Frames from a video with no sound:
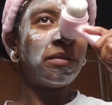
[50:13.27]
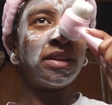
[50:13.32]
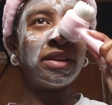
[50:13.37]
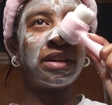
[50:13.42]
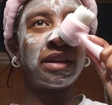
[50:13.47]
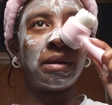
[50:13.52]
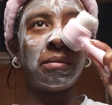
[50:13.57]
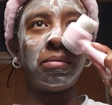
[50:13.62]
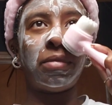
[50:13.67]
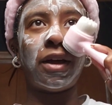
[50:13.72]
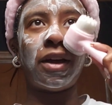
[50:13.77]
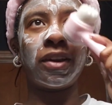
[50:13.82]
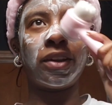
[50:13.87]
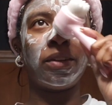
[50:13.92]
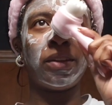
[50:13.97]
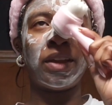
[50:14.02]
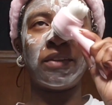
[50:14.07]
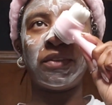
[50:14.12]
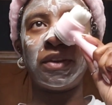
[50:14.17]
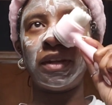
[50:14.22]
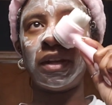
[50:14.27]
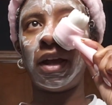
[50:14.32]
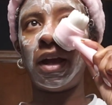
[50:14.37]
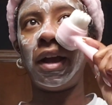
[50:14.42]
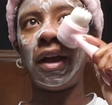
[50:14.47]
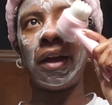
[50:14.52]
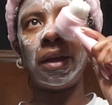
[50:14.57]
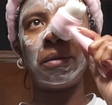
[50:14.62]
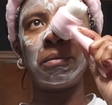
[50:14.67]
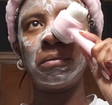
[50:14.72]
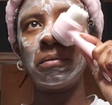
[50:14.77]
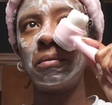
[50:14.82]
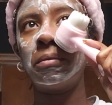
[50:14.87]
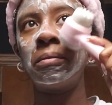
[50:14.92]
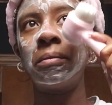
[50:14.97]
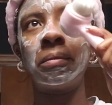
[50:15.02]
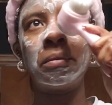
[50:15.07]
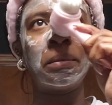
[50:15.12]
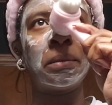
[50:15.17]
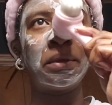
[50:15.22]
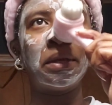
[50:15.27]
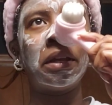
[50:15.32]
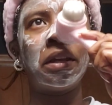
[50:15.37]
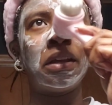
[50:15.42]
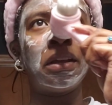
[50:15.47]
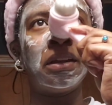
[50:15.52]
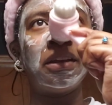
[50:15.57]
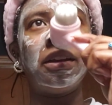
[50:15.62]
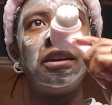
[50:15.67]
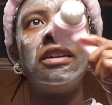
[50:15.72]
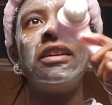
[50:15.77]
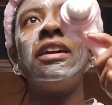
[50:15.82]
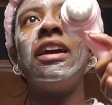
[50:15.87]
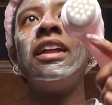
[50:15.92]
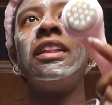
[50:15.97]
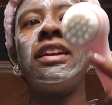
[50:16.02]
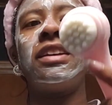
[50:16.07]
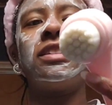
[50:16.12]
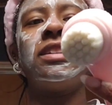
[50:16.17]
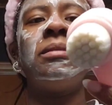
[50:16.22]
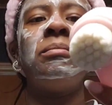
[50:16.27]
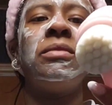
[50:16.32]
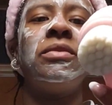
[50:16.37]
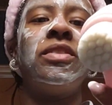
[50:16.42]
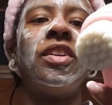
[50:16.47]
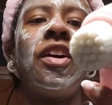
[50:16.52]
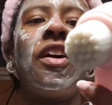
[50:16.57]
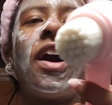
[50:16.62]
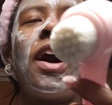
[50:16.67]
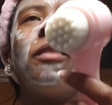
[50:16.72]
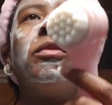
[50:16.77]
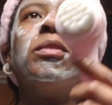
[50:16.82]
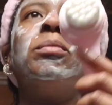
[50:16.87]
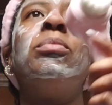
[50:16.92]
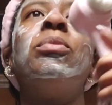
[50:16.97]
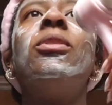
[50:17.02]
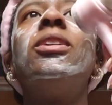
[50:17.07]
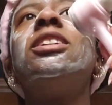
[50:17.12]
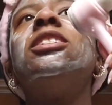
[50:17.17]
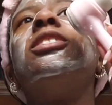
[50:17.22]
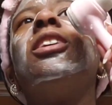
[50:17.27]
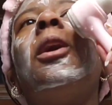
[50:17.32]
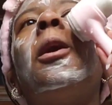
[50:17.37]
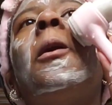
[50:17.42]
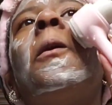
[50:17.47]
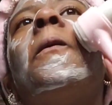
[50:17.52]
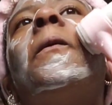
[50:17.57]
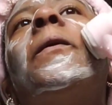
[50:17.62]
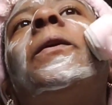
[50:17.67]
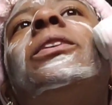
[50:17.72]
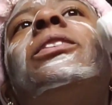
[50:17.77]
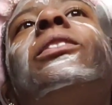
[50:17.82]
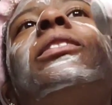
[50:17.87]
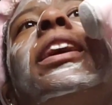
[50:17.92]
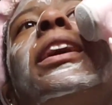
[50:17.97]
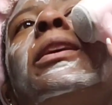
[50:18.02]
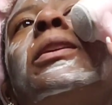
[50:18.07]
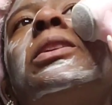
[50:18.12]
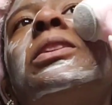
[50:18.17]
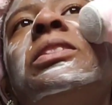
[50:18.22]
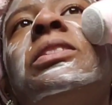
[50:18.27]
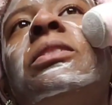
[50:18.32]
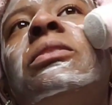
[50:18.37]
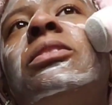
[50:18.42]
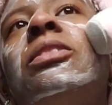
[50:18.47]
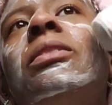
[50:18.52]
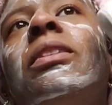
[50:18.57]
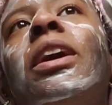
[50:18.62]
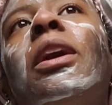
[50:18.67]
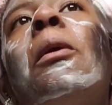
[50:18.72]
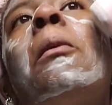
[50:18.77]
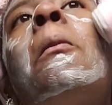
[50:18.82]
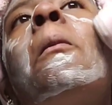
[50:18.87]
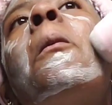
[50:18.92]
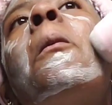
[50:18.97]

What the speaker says: just gonna block you every time. And, like, some of y'all, I report y'all. So, like, just don't do it.